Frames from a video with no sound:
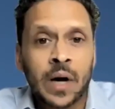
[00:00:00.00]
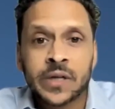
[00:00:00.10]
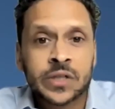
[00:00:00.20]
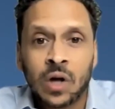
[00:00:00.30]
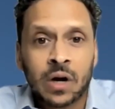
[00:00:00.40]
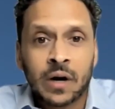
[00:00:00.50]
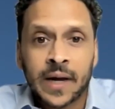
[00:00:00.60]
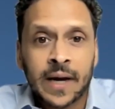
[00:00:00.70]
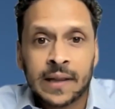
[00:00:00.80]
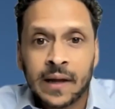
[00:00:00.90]
how much longer I
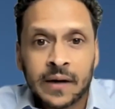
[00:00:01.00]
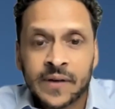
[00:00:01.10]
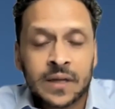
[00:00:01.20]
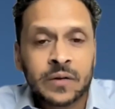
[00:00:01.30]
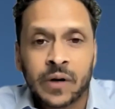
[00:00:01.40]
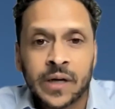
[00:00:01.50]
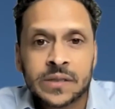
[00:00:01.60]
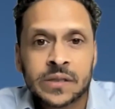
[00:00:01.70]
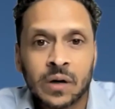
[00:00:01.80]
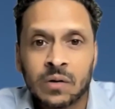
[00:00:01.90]
got left anyway.
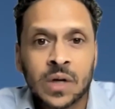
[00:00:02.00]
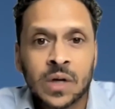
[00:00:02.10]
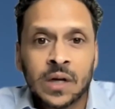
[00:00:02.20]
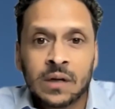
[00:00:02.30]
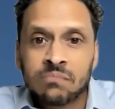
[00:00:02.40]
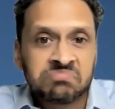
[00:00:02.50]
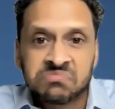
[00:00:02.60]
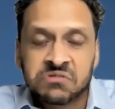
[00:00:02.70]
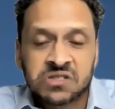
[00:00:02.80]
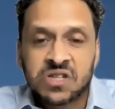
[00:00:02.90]
So
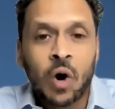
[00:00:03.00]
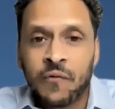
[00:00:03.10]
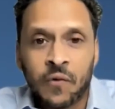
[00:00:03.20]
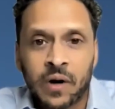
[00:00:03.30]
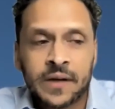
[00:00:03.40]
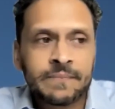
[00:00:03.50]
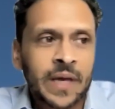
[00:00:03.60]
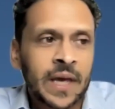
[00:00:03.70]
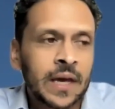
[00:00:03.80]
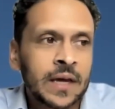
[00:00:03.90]
just go for it.
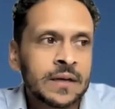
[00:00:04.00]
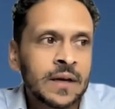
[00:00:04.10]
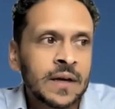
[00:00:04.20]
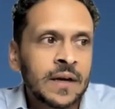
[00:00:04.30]
And,